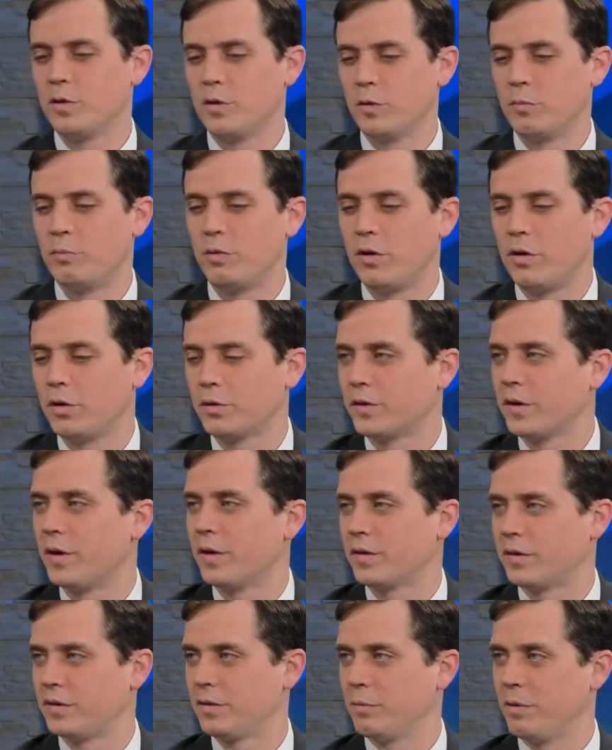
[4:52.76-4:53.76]
you know, Paul
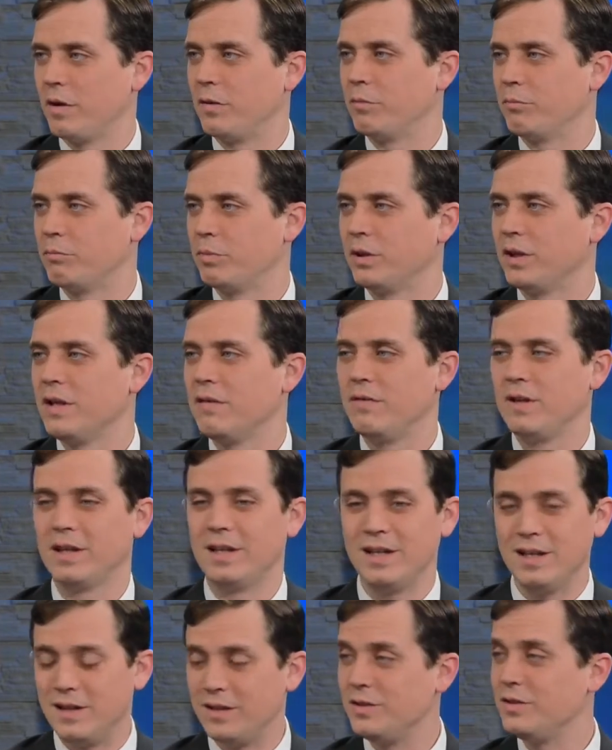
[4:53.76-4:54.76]
talks about
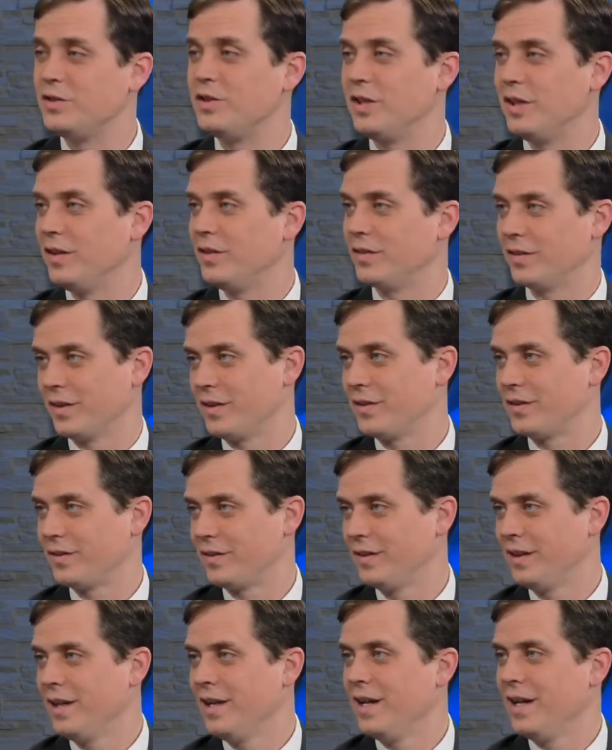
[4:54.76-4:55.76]
believing in
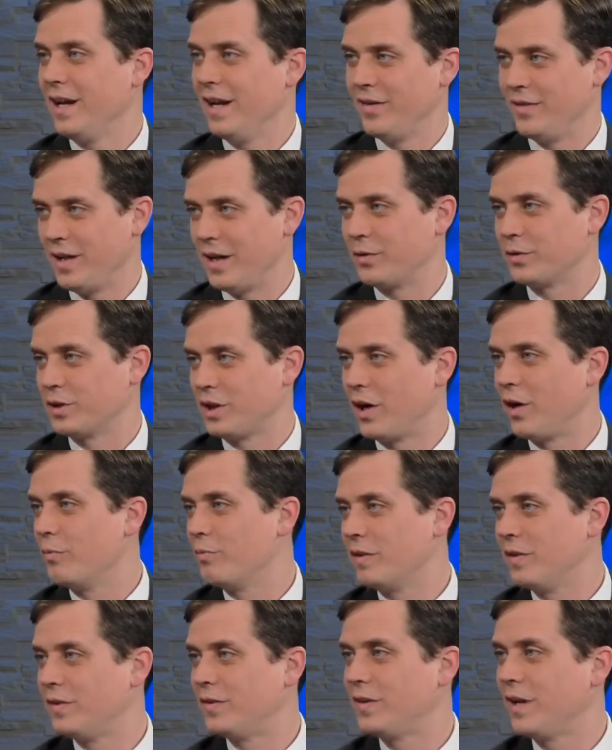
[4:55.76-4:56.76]
Jesus and thou
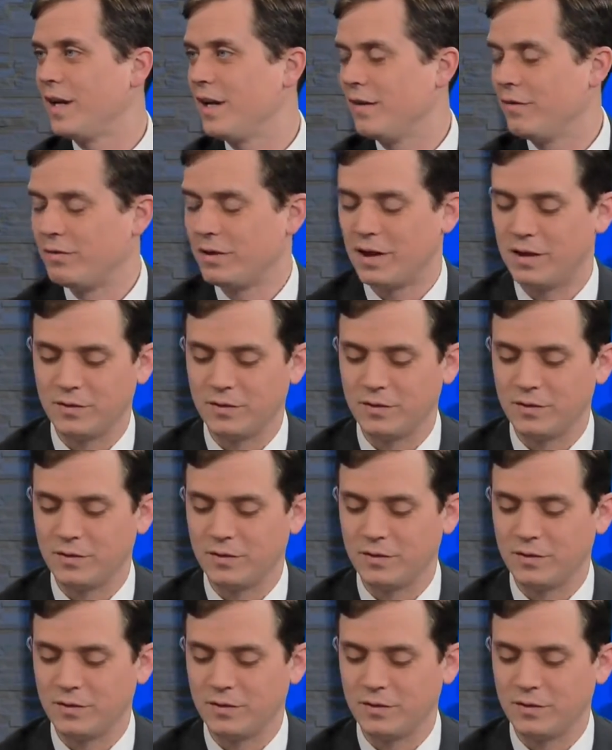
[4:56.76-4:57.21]
shalt be saved.